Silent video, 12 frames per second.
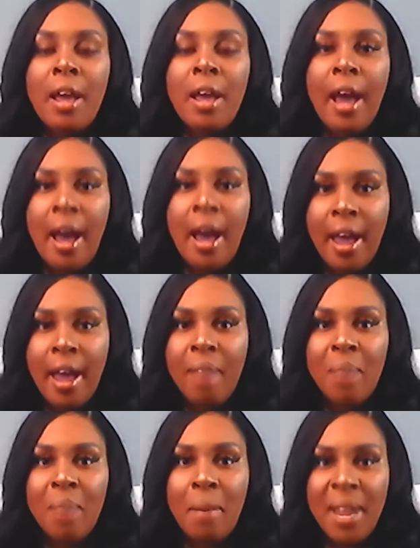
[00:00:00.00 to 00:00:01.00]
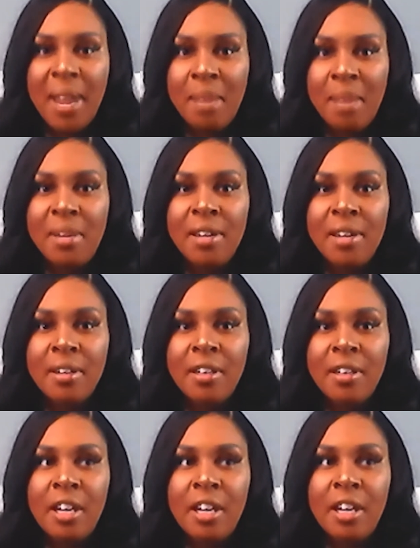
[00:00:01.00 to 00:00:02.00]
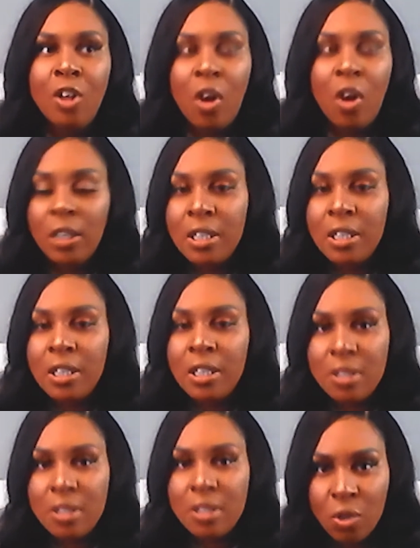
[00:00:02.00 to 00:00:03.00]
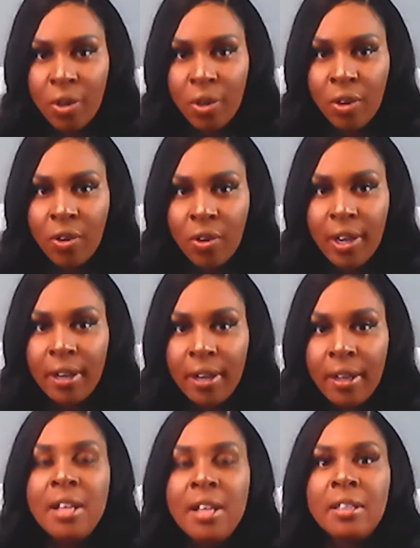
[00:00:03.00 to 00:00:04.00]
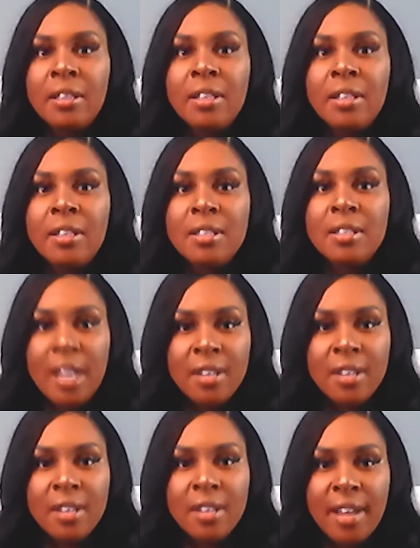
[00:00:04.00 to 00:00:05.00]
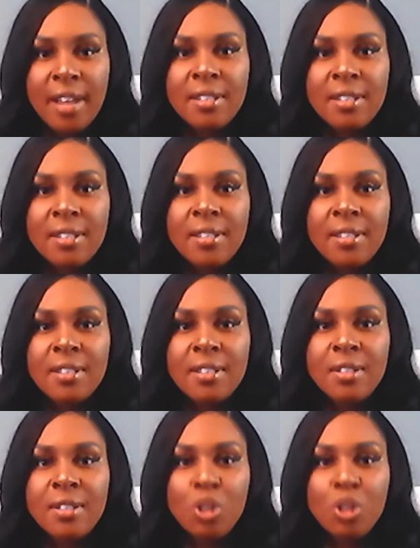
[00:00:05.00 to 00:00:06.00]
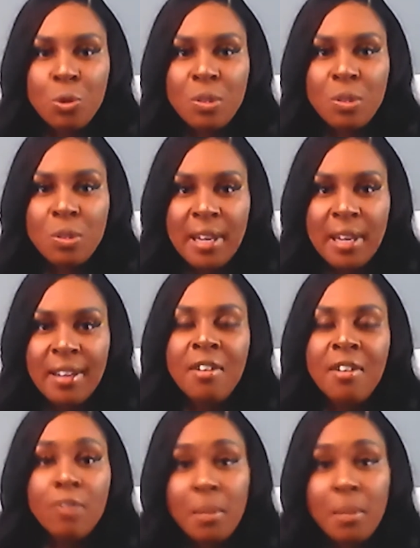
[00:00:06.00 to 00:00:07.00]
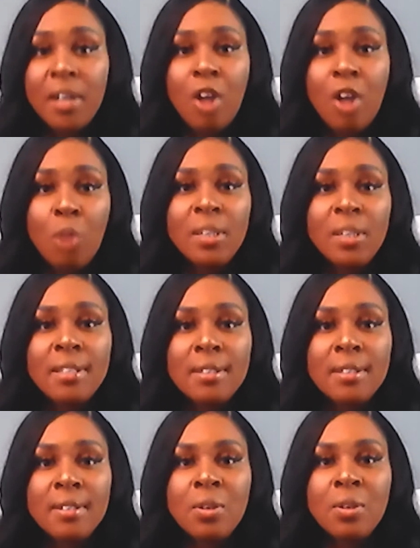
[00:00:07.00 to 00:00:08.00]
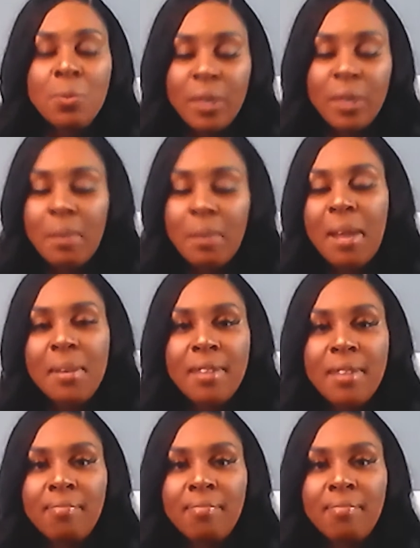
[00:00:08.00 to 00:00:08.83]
I have my baby and all of this is going on, the state of Texas sues me for being homeless with a baby.